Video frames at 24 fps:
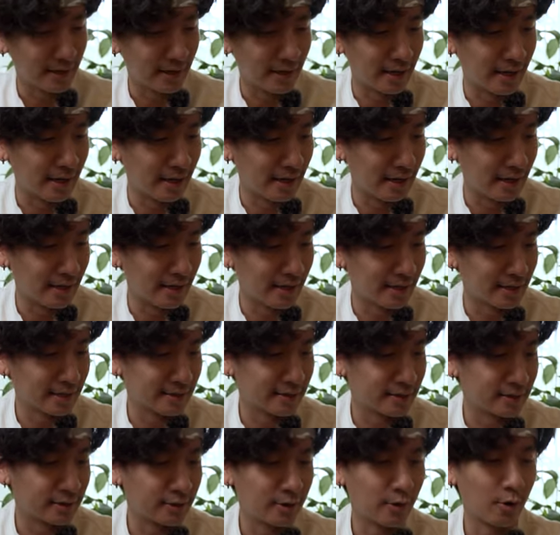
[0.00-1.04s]

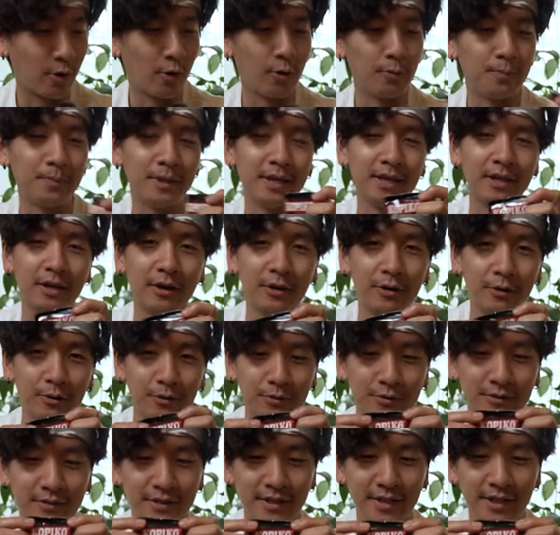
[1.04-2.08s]

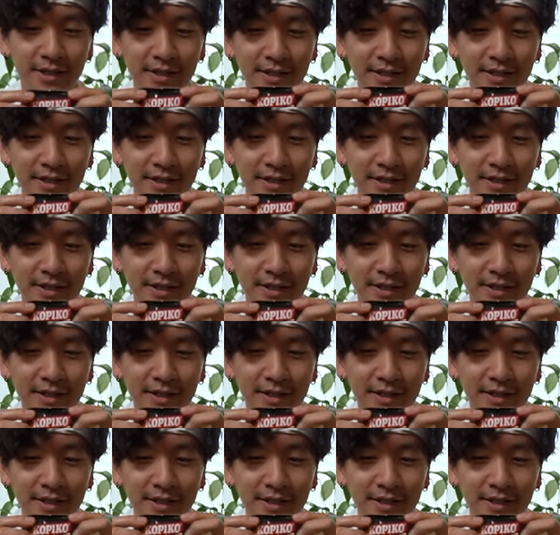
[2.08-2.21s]
Kopiko.